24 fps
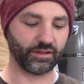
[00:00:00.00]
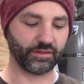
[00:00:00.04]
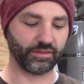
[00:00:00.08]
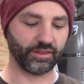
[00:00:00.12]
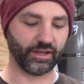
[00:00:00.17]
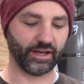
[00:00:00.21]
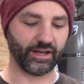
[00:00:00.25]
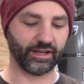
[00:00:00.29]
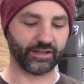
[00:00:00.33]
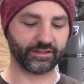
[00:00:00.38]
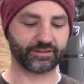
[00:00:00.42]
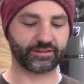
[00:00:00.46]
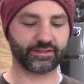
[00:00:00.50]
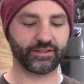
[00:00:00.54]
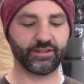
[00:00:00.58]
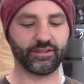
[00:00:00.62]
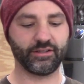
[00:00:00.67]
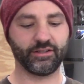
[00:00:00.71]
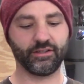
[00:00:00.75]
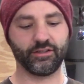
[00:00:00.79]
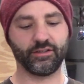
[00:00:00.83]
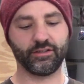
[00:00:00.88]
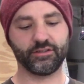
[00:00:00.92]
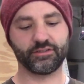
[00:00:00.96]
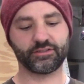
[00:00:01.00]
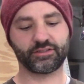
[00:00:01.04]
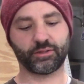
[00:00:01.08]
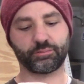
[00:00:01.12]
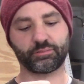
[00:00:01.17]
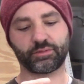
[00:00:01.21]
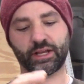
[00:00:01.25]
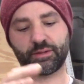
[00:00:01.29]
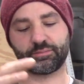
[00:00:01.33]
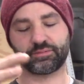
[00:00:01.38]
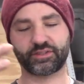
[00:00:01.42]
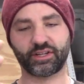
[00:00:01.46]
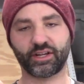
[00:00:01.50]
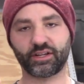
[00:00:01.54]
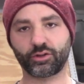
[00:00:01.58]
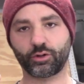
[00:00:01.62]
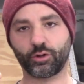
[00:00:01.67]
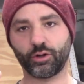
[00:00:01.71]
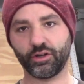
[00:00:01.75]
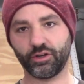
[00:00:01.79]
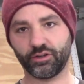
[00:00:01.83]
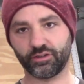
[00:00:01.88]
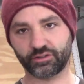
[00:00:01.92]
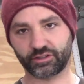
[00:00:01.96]
that sometimes tung
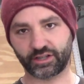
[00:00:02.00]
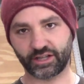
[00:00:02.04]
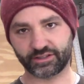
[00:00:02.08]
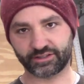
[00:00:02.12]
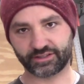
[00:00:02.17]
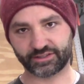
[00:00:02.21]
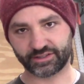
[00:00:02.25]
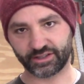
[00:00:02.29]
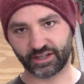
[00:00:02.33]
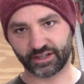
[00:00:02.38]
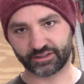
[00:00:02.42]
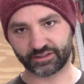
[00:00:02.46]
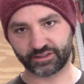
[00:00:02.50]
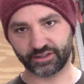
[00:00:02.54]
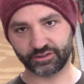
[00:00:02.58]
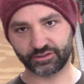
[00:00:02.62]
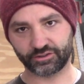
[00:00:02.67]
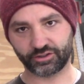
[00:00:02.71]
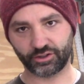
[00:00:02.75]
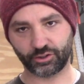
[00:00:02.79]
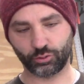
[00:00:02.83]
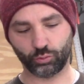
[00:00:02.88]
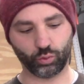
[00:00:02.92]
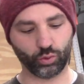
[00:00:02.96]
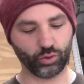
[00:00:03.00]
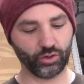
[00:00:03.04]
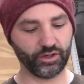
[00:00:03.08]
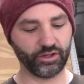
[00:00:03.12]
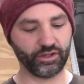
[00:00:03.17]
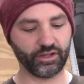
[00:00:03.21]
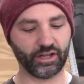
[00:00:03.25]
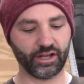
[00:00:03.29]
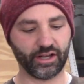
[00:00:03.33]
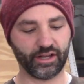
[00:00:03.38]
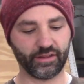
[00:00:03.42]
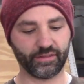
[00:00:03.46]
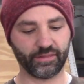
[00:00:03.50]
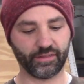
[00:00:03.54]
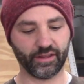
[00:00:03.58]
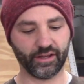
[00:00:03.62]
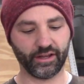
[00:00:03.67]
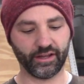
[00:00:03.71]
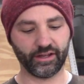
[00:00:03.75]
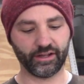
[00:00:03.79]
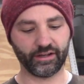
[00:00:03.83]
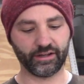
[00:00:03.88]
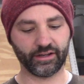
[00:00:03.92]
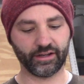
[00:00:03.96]
oil gets sucked into the wood and
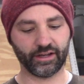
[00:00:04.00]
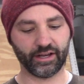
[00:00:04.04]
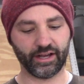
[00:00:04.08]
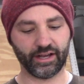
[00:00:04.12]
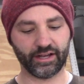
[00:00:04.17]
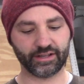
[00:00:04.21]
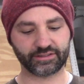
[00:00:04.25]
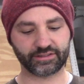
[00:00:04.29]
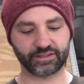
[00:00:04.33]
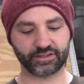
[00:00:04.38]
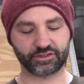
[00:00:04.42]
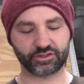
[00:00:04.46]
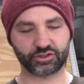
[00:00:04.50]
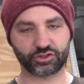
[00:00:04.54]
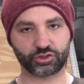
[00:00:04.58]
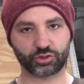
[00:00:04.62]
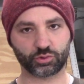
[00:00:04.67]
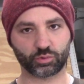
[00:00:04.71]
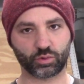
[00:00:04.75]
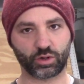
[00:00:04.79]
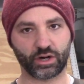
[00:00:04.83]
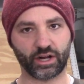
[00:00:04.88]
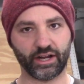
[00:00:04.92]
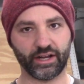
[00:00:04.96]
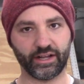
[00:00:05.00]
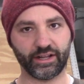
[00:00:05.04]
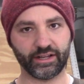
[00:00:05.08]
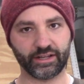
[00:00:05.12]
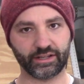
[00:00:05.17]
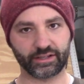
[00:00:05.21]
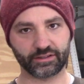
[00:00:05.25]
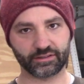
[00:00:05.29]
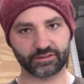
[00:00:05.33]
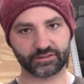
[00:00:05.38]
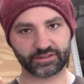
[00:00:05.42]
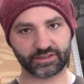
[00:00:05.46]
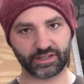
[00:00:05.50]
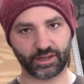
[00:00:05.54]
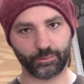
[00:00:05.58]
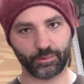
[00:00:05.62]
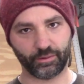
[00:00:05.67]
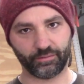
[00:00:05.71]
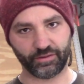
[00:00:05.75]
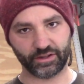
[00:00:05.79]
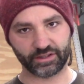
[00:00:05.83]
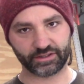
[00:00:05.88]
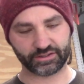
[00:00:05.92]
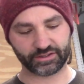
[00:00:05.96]
then as it's drying some
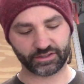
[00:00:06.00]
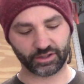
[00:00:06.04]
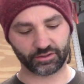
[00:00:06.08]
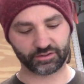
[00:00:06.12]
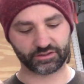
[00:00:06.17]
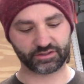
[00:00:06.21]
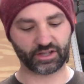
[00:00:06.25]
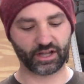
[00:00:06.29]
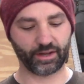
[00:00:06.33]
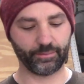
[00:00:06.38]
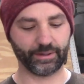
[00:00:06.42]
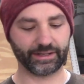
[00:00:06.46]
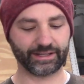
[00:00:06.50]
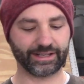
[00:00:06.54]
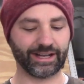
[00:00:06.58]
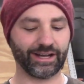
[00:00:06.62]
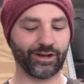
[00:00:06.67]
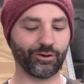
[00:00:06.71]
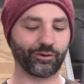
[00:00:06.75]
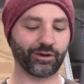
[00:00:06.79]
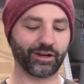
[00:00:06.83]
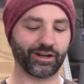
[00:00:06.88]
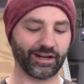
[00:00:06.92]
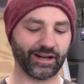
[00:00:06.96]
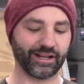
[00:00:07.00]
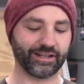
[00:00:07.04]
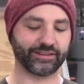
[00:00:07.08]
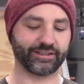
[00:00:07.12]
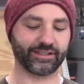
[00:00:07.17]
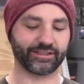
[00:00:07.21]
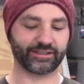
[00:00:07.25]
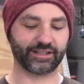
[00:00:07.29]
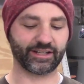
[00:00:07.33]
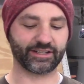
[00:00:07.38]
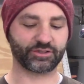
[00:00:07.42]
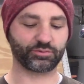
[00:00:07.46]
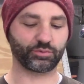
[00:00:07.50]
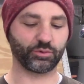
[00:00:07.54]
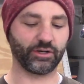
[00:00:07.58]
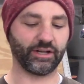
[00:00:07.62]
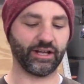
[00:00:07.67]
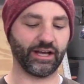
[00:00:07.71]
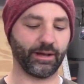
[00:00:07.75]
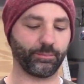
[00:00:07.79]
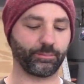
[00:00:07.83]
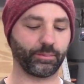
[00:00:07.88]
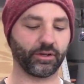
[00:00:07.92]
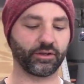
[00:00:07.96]
of it starts coming out and I think that's what
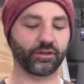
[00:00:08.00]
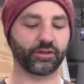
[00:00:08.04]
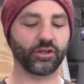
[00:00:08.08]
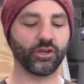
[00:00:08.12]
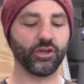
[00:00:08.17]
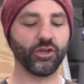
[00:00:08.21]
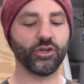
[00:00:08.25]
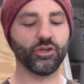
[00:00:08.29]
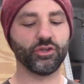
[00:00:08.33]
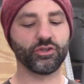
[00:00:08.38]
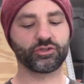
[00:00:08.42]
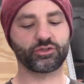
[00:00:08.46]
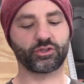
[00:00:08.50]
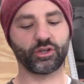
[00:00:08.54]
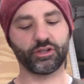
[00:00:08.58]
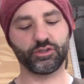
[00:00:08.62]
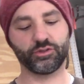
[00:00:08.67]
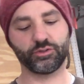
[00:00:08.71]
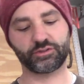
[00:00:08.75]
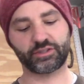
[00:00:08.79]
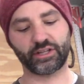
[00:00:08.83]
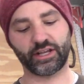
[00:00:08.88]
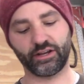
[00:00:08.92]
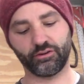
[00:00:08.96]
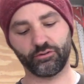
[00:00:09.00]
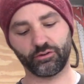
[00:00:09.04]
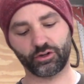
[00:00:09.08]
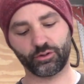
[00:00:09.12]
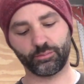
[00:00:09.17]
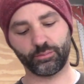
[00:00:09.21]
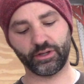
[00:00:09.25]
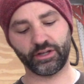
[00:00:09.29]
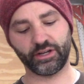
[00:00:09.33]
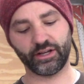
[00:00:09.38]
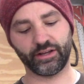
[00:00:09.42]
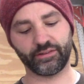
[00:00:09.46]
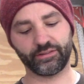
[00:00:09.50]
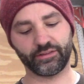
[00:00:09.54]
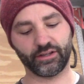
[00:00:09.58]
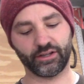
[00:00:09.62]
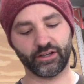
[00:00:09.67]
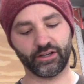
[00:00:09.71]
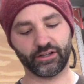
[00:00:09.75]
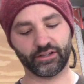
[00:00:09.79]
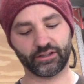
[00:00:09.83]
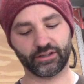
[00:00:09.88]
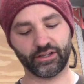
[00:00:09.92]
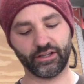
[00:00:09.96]
happened. So I use that a little bit on
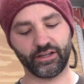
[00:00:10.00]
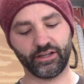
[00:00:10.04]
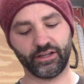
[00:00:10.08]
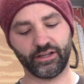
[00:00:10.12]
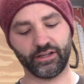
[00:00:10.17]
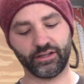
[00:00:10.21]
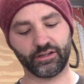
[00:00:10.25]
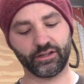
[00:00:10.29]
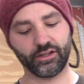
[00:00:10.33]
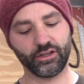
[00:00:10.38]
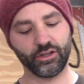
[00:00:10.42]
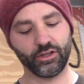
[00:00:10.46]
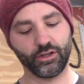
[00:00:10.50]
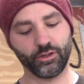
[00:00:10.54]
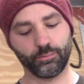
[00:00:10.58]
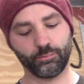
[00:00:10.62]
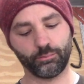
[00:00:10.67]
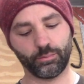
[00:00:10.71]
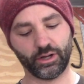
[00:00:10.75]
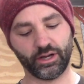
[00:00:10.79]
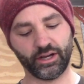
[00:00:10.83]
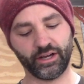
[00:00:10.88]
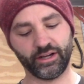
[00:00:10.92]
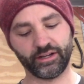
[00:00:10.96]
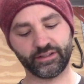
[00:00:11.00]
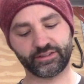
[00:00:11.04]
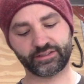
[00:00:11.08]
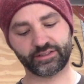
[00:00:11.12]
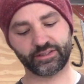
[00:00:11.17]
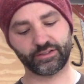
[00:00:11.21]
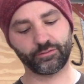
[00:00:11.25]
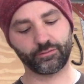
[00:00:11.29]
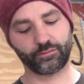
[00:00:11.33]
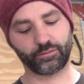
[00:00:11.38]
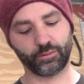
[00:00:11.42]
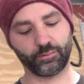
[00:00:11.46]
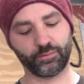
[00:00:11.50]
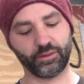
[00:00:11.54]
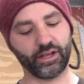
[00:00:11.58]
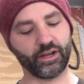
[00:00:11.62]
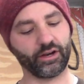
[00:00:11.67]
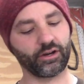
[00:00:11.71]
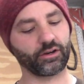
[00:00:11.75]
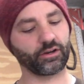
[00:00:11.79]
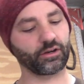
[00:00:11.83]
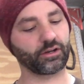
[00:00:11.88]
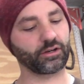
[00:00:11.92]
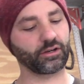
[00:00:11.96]
the lid but from
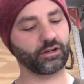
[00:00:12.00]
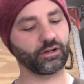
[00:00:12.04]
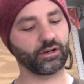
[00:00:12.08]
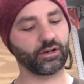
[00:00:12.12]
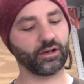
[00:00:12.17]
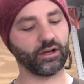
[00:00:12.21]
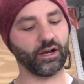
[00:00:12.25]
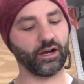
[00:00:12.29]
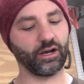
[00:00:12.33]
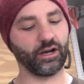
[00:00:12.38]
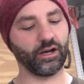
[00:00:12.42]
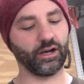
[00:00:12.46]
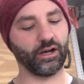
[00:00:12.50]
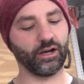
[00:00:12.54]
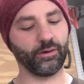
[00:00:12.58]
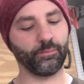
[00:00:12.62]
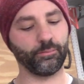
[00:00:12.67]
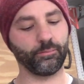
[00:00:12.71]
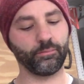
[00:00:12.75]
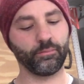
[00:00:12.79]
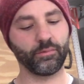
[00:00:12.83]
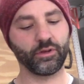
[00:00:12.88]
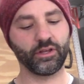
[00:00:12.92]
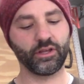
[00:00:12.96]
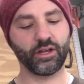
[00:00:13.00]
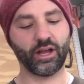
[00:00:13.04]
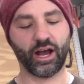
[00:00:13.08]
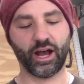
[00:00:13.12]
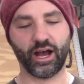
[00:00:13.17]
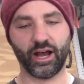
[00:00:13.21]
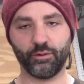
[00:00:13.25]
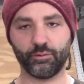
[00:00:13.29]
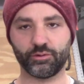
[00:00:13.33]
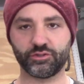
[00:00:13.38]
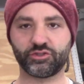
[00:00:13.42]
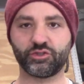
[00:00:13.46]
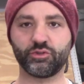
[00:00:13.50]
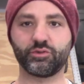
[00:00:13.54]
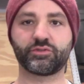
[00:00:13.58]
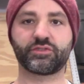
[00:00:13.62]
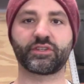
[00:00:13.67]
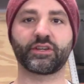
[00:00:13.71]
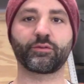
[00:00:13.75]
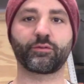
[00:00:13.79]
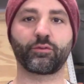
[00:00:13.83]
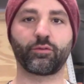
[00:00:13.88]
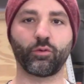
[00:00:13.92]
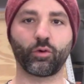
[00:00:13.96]
there, um, I was
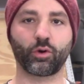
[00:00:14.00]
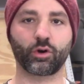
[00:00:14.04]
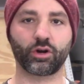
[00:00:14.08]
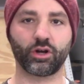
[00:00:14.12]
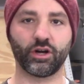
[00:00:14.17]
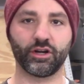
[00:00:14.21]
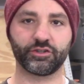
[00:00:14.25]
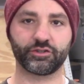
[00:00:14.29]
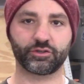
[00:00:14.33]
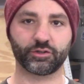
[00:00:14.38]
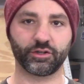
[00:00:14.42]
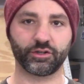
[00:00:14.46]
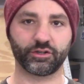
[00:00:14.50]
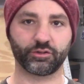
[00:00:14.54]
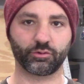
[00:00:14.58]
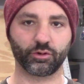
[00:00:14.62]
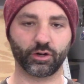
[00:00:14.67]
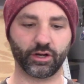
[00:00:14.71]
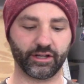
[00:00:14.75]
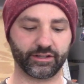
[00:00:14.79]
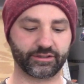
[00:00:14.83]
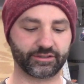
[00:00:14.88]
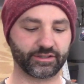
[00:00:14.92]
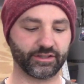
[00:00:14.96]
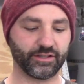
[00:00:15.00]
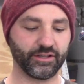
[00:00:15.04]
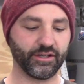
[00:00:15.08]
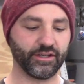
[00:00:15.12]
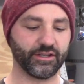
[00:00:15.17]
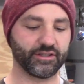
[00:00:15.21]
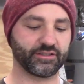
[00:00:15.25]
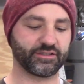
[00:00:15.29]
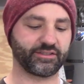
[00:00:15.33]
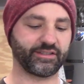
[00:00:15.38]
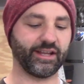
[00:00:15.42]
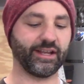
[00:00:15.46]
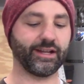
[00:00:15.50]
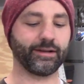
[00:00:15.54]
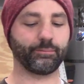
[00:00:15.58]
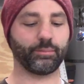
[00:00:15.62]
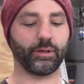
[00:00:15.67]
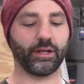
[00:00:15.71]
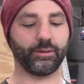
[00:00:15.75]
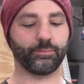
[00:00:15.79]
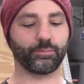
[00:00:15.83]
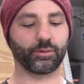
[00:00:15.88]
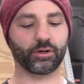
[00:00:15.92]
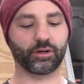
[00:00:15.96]
using 400 grit
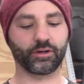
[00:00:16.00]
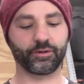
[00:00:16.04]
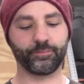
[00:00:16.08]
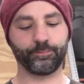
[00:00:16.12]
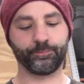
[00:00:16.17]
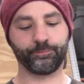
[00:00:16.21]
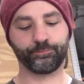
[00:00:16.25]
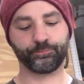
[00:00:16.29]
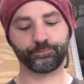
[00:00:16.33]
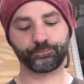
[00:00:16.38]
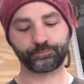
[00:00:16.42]
sandpaper.